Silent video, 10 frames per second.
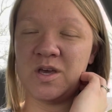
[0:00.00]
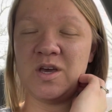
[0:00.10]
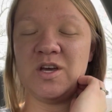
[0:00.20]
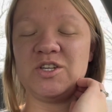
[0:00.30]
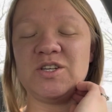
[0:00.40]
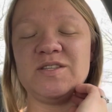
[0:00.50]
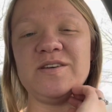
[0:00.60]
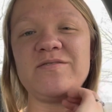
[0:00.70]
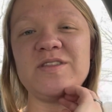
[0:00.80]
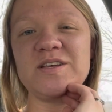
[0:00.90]
just
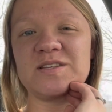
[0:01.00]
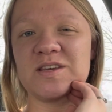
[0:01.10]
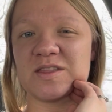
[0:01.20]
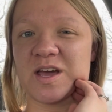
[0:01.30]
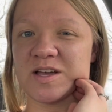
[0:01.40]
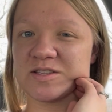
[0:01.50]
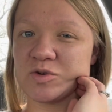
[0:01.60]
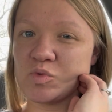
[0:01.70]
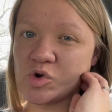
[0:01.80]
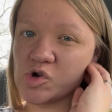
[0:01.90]
different things like that.
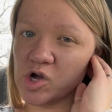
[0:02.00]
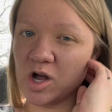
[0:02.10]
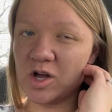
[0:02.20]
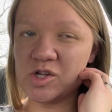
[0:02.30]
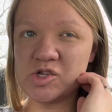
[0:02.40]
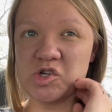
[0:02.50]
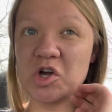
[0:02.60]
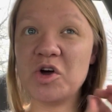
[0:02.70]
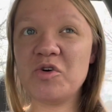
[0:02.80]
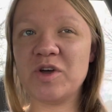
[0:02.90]
So I'll
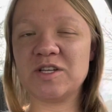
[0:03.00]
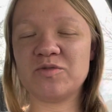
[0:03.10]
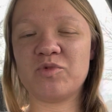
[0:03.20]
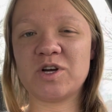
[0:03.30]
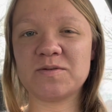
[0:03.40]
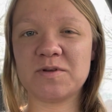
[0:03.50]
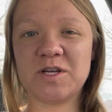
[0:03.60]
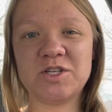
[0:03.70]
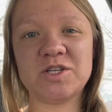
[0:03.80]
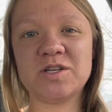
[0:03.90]
go into more
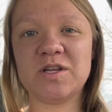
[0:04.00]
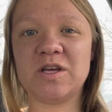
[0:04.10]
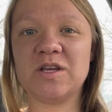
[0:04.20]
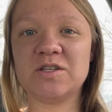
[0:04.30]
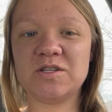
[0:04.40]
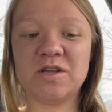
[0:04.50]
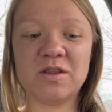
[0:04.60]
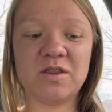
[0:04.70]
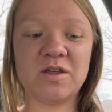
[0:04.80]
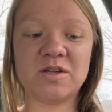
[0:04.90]
explanation in
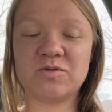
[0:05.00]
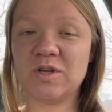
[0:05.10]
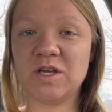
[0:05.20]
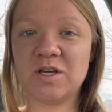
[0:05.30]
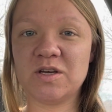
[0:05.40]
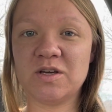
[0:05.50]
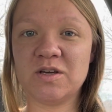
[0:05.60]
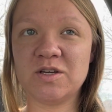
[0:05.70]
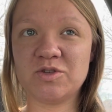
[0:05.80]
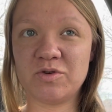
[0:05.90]
the
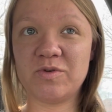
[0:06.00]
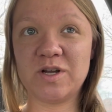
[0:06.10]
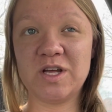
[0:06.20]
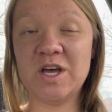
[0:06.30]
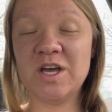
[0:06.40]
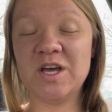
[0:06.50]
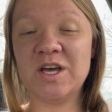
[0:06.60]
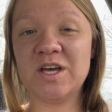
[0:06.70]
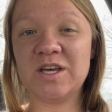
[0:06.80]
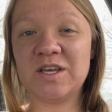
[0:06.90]
2021
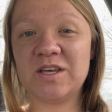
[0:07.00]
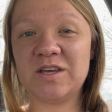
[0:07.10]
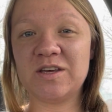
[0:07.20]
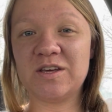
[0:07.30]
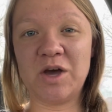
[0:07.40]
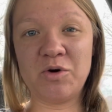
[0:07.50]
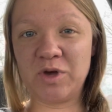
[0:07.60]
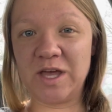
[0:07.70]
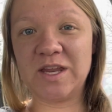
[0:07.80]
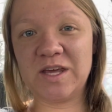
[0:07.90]
goat
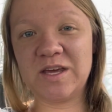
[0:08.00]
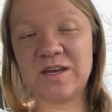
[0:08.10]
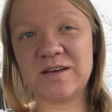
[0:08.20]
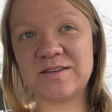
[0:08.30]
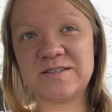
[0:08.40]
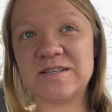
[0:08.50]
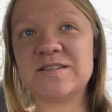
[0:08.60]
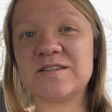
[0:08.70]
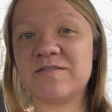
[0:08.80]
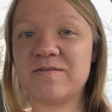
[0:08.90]
kidding
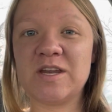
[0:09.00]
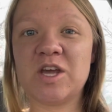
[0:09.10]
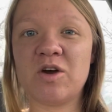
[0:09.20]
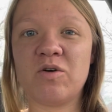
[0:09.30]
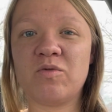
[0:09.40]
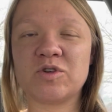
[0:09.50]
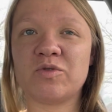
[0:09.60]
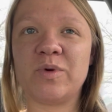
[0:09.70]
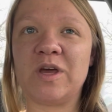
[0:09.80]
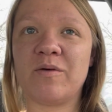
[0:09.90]
season video, which will
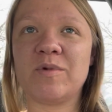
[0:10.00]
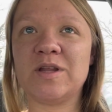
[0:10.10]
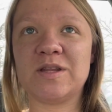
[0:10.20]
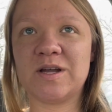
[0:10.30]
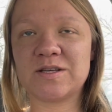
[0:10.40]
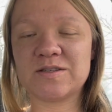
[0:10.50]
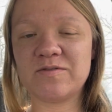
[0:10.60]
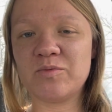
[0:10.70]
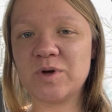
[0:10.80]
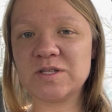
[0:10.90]
be coming in the next
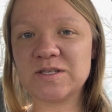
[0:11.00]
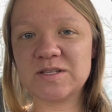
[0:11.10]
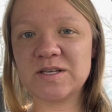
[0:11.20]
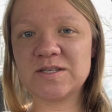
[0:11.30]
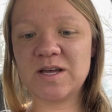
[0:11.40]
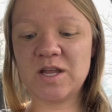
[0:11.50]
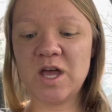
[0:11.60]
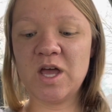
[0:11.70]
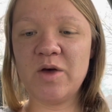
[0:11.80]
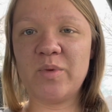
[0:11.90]
few months, as I said.
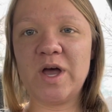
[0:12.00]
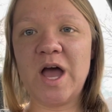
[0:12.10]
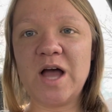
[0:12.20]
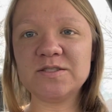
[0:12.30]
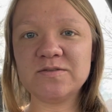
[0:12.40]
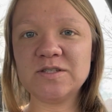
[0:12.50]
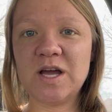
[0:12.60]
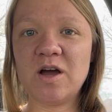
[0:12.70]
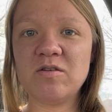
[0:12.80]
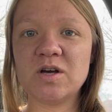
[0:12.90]
But as for now,